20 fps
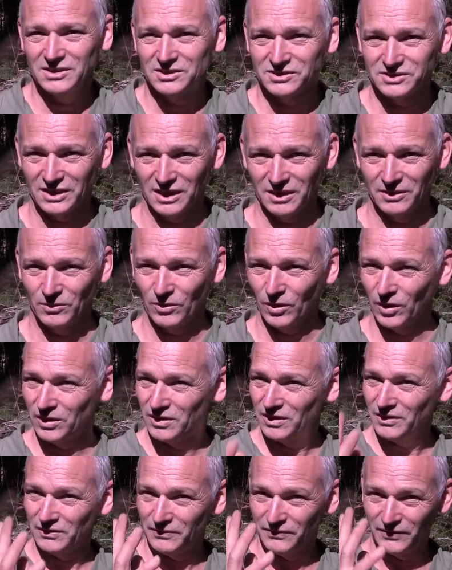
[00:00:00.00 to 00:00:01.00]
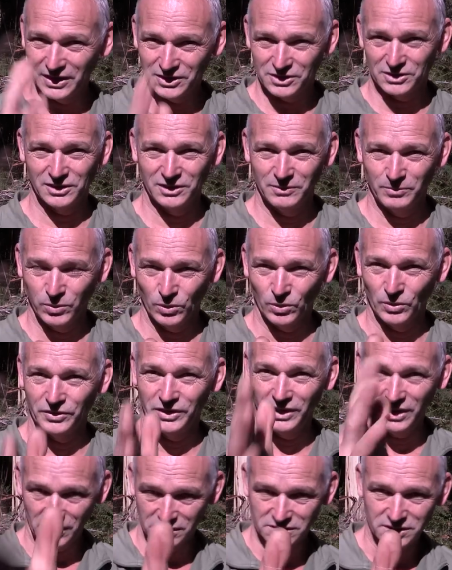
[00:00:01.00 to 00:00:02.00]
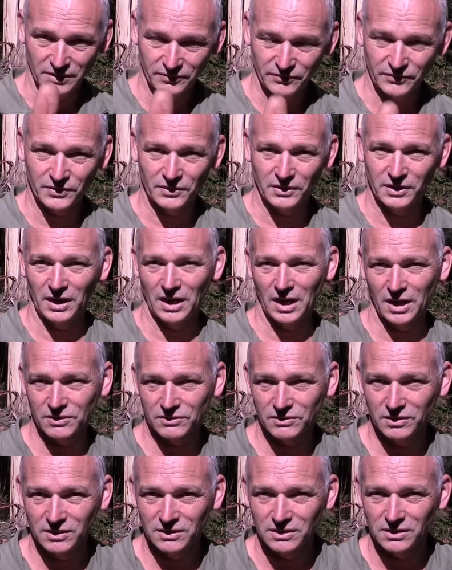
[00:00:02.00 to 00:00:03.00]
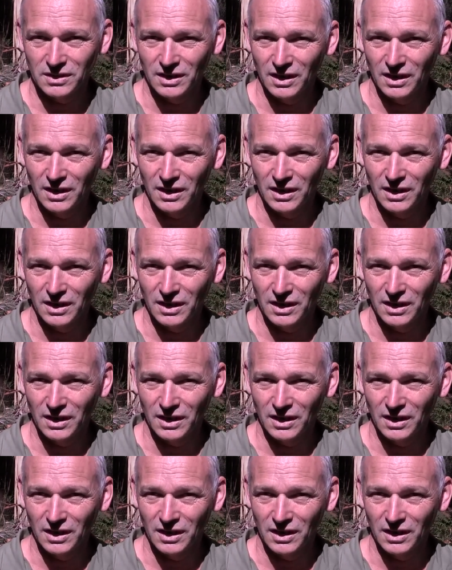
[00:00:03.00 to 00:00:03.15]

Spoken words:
So eventually bought the XF300,